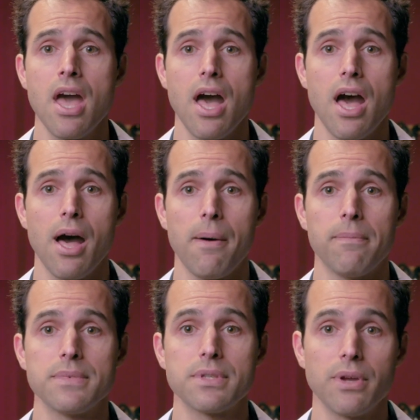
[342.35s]

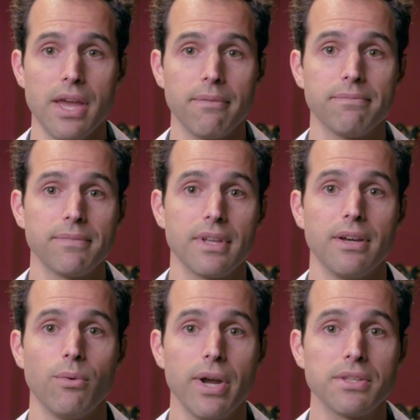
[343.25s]
So yeah,
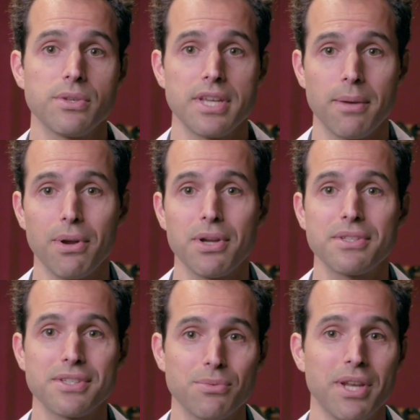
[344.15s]
wear those
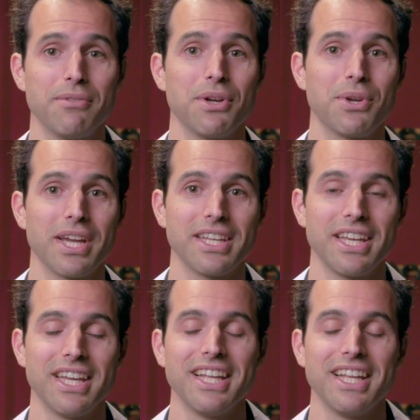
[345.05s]
earplugs whenever you can.